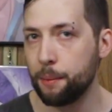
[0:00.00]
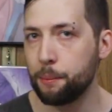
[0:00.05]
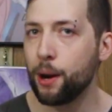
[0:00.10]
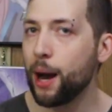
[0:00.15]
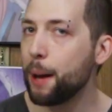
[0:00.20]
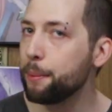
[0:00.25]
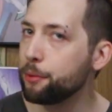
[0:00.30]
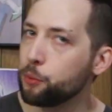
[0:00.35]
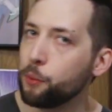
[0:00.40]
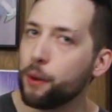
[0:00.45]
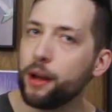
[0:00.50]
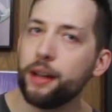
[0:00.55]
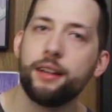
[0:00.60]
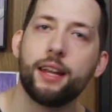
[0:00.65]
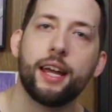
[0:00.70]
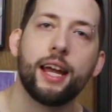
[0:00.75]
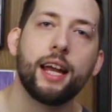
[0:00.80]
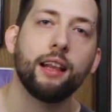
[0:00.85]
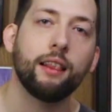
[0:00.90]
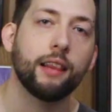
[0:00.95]
Perhaps one
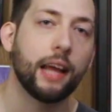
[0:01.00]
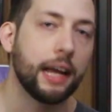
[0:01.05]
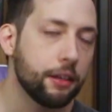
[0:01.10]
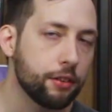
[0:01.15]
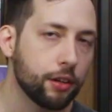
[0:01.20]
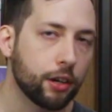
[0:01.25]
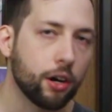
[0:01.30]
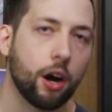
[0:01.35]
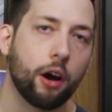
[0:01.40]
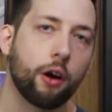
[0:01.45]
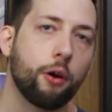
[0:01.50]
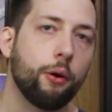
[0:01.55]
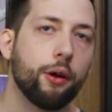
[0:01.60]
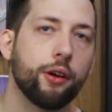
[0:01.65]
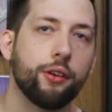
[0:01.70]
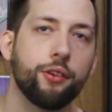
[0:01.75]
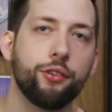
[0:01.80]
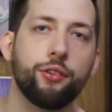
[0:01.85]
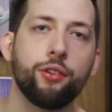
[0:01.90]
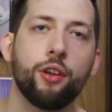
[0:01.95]
day, like the
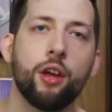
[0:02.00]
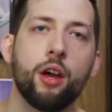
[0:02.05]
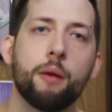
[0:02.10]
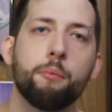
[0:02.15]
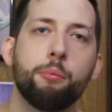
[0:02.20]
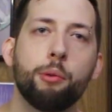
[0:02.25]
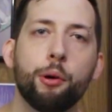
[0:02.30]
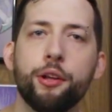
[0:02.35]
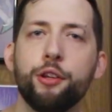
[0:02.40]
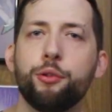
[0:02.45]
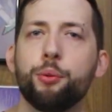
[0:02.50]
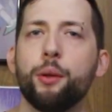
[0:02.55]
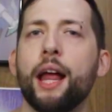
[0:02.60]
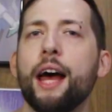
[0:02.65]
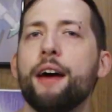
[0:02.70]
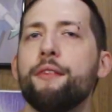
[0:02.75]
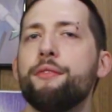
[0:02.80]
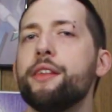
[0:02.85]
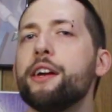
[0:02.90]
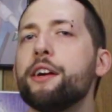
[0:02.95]
Gargoyles, bronies will
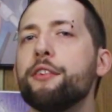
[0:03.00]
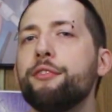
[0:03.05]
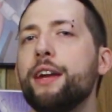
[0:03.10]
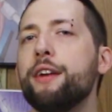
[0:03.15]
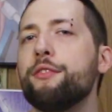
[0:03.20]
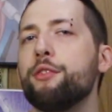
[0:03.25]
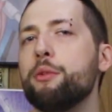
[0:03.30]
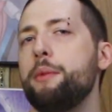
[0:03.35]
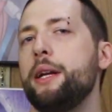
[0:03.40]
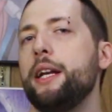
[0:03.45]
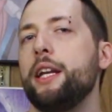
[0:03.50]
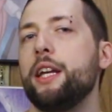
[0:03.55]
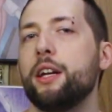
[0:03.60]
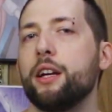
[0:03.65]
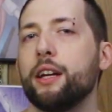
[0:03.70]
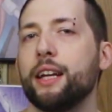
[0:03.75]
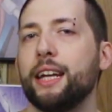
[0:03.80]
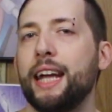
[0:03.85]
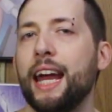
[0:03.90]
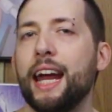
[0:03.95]
have their favorite
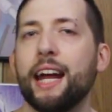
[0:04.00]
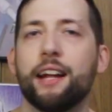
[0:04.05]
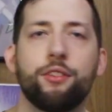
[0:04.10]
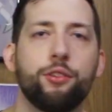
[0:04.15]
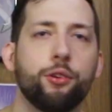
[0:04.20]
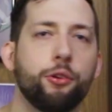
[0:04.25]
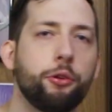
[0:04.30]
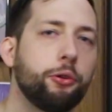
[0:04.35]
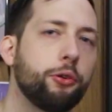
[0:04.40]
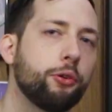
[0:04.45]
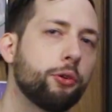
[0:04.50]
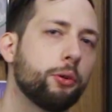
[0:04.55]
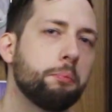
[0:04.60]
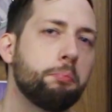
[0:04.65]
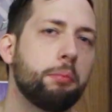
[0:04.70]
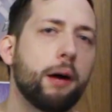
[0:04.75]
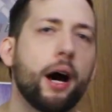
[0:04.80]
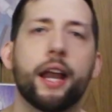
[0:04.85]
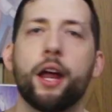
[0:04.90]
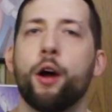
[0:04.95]
media canceled or
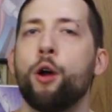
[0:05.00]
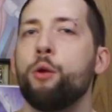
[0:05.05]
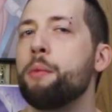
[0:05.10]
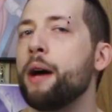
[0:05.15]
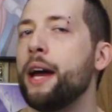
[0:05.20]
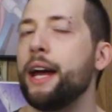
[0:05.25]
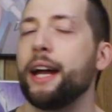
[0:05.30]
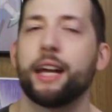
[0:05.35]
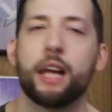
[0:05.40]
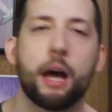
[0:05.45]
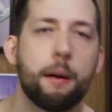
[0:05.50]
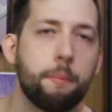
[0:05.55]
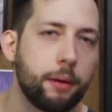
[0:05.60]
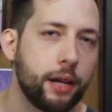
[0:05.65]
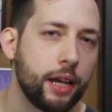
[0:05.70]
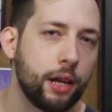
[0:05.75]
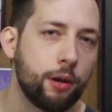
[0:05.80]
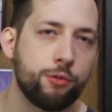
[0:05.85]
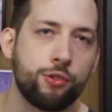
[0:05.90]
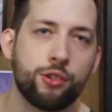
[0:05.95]
bought out by a
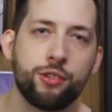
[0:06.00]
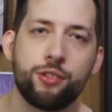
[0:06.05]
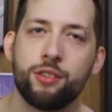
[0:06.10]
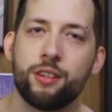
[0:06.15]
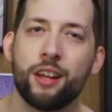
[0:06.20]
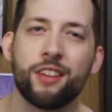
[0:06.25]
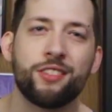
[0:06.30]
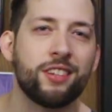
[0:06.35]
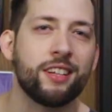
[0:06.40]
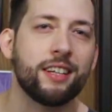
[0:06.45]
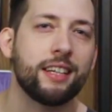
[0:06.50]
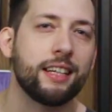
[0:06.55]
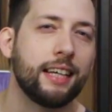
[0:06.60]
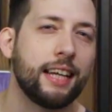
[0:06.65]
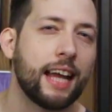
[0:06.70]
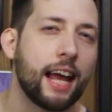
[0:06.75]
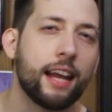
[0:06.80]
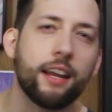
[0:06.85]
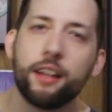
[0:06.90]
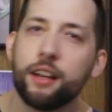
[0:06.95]
company who just doesn't
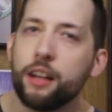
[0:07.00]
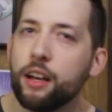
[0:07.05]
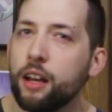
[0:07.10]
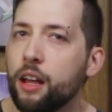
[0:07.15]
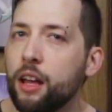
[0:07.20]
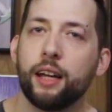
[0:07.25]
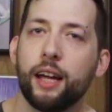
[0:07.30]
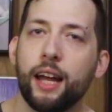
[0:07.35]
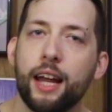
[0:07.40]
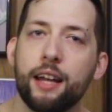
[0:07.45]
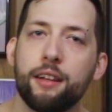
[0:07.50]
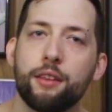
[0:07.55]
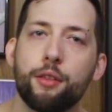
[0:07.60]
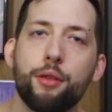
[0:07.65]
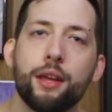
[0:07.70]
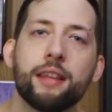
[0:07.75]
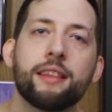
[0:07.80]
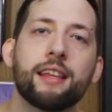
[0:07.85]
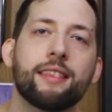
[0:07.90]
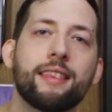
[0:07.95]
get it, and the
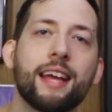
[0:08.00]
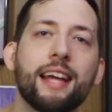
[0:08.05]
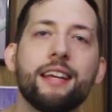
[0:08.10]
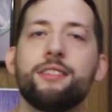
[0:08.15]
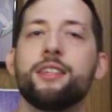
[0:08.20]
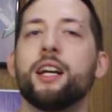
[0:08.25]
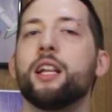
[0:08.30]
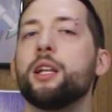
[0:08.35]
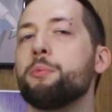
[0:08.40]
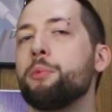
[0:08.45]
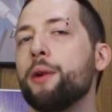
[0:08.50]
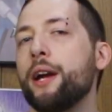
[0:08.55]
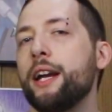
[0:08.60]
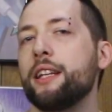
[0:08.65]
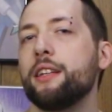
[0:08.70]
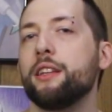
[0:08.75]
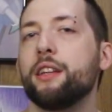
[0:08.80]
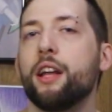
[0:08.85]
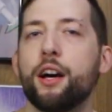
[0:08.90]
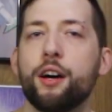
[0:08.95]
thing that they celebrate
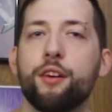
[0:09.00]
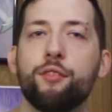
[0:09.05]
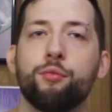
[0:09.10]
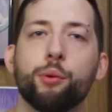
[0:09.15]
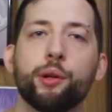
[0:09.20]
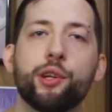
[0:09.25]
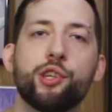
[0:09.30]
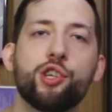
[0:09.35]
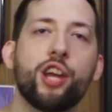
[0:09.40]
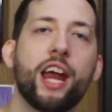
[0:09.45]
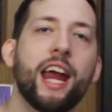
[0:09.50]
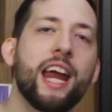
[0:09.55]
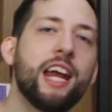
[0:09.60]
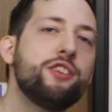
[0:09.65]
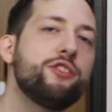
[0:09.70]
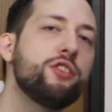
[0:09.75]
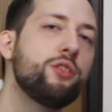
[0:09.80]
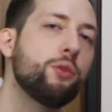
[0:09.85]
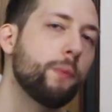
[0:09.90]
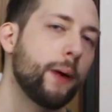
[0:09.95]
and love will
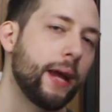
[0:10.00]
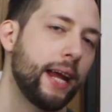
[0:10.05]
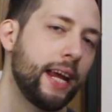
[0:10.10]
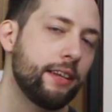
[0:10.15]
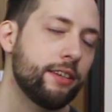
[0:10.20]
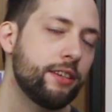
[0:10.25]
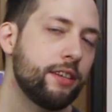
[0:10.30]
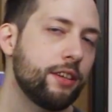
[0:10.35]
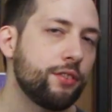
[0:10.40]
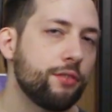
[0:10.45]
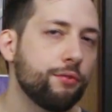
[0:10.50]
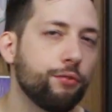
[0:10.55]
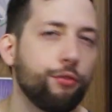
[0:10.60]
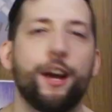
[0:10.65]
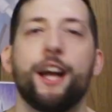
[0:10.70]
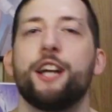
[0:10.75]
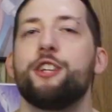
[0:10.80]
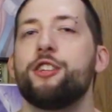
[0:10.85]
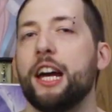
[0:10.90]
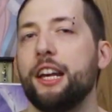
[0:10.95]
change in a way to
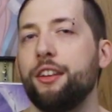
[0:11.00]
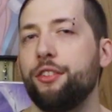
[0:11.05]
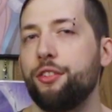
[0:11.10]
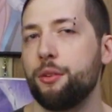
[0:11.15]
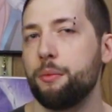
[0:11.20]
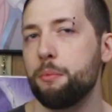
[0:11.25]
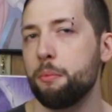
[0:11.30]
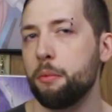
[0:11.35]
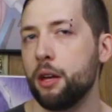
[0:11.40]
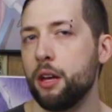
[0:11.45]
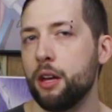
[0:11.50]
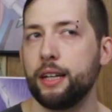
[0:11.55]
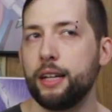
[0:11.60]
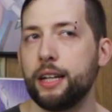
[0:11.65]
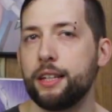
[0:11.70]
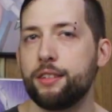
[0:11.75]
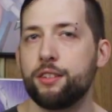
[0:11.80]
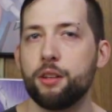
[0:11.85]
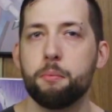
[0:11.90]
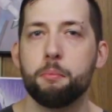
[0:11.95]
disenfranchise them.
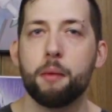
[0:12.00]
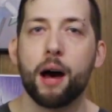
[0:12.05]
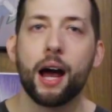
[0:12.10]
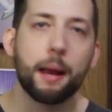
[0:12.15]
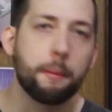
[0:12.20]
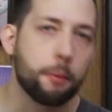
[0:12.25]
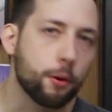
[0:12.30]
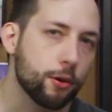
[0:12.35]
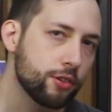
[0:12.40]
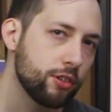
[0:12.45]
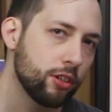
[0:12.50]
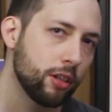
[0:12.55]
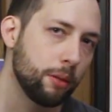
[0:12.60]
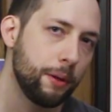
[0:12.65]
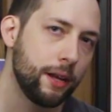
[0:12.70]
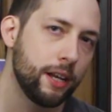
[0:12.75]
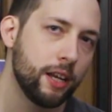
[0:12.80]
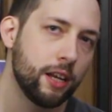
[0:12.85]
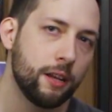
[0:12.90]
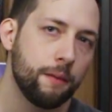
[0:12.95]
It's in my personal
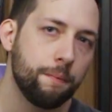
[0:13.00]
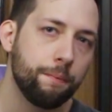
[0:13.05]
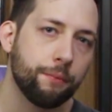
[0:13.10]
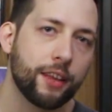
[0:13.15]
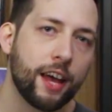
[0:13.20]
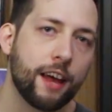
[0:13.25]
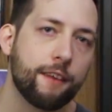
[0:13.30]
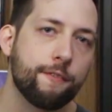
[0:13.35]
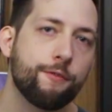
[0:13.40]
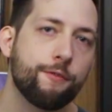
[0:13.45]
opinion that